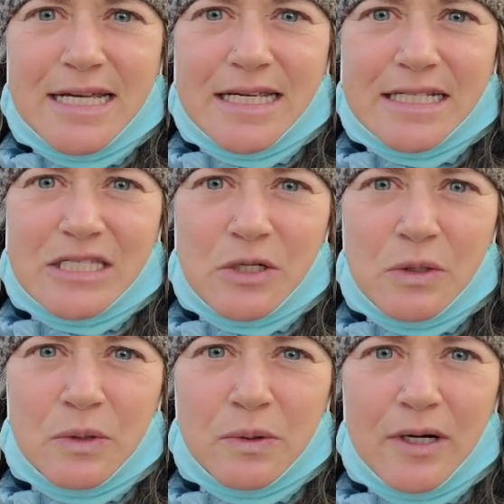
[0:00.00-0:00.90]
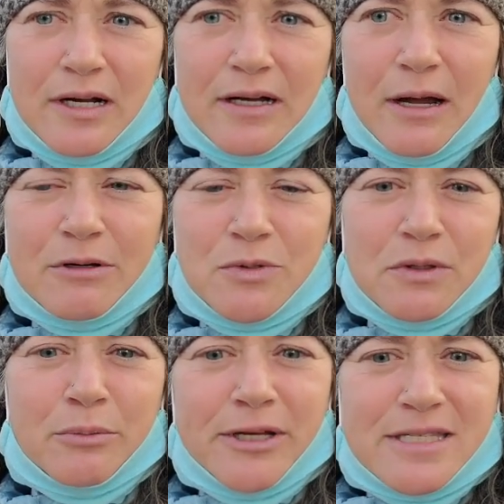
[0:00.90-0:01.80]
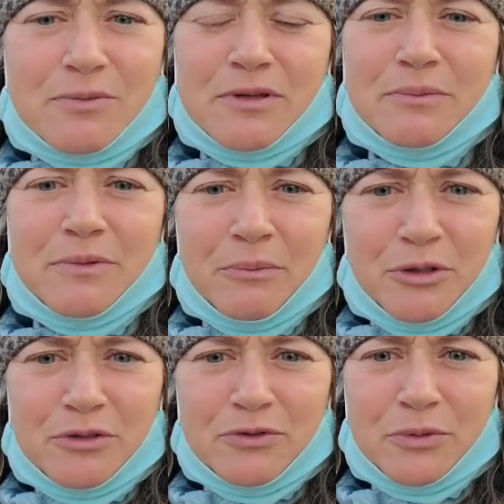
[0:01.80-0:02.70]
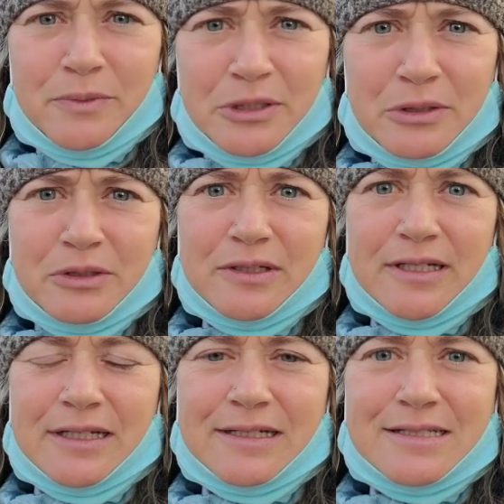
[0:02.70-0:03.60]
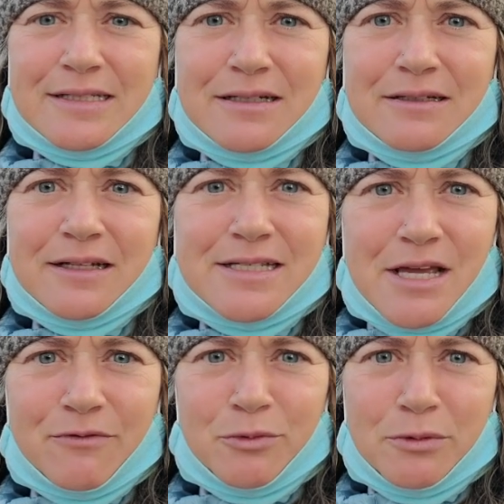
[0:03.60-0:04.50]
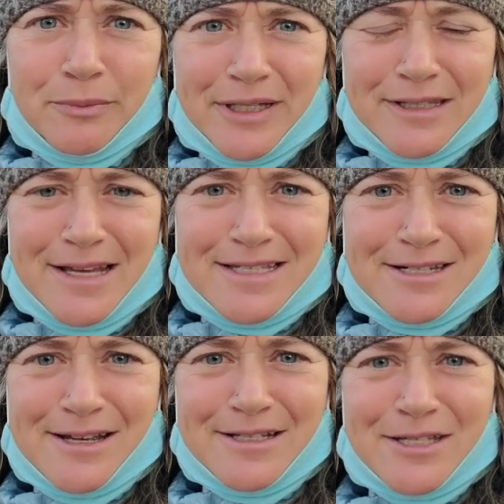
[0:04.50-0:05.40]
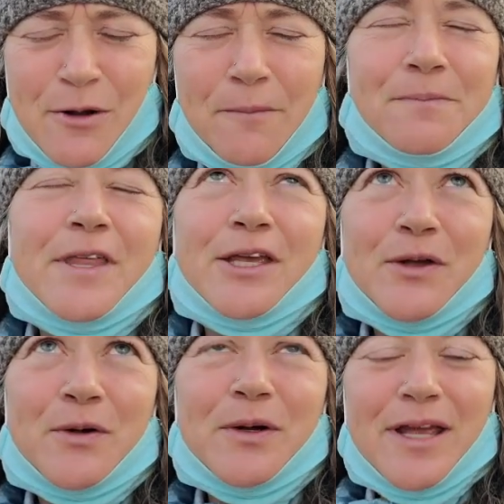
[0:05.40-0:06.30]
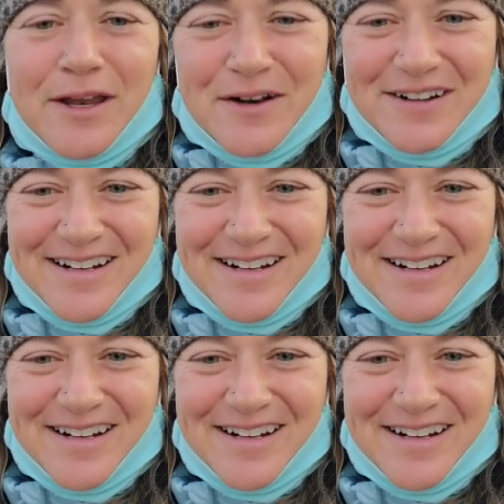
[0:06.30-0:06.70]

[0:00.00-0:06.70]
and so I was really blessed with a beautiful meal and a nice comfortable bed last night. So thank you, Creator.